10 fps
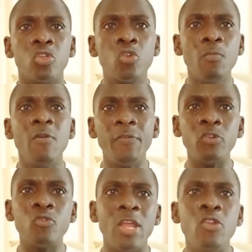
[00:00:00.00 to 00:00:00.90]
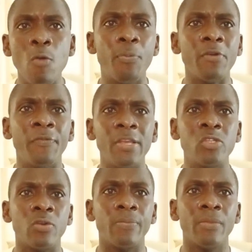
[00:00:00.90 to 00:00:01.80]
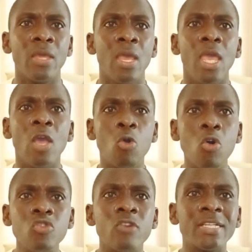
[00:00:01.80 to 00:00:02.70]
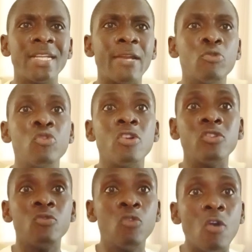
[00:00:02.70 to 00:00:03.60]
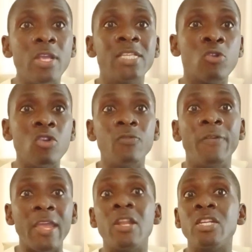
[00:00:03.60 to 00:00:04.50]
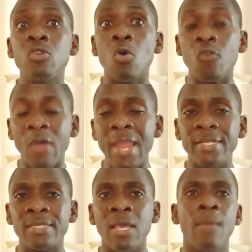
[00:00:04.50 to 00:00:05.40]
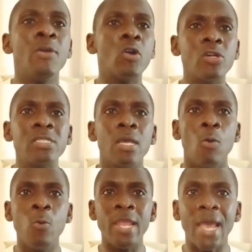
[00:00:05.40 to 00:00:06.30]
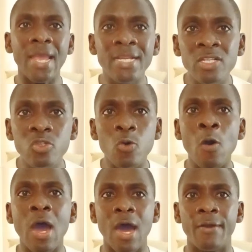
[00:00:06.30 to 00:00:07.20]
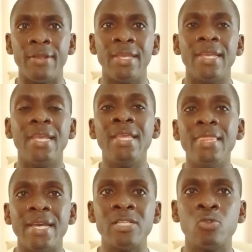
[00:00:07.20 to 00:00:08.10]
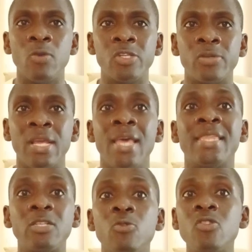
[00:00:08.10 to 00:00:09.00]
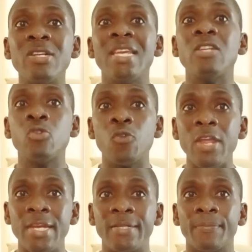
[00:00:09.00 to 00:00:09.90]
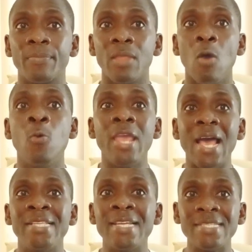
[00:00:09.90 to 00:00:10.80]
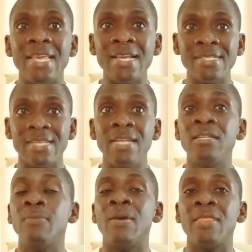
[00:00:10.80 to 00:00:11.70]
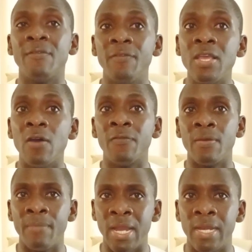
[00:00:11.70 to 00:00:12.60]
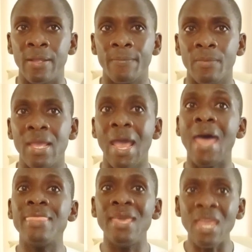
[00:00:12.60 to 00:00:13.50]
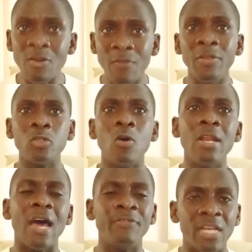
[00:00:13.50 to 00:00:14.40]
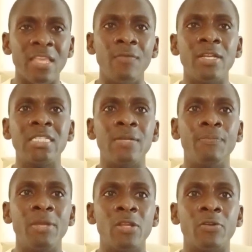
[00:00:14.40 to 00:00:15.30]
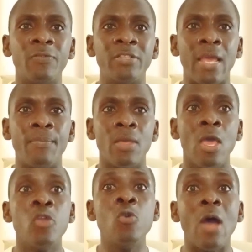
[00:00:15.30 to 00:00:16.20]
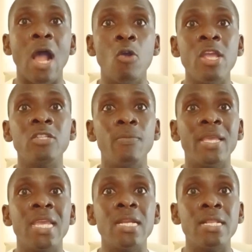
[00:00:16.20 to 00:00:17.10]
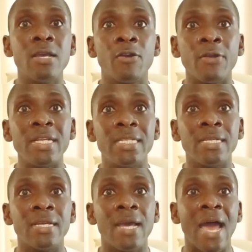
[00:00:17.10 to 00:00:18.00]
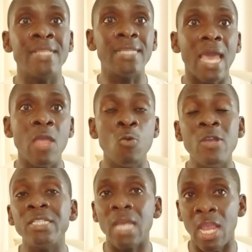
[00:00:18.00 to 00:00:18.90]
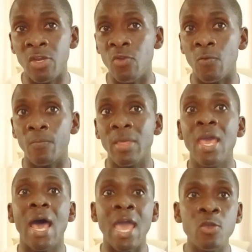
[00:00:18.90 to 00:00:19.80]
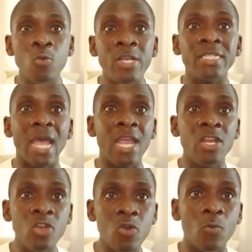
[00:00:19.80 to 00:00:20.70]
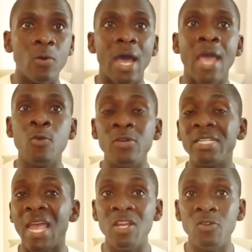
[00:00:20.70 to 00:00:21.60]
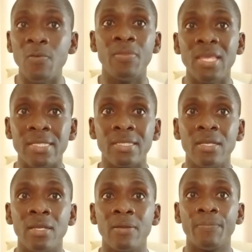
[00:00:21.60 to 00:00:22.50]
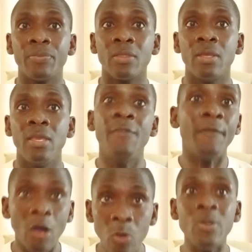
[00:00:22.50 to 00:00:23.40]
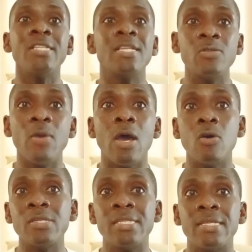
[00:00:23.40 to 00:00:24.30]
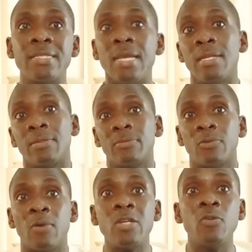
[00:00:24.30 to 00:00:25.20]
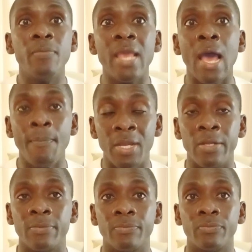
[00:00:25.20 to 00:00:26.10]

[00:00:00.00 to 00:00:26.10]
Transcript: to move you to a new profession, a contract that will not go is going to violate your rights because we are in too hurry in that situation that we don't get to read. We are just excited by the figure of the money. At the end of it all, after a given period of time, you are going to begin regretting and say, I wish I knew. I wish I knew. I wish I knew this. If all wishes were horses, then what will be happening?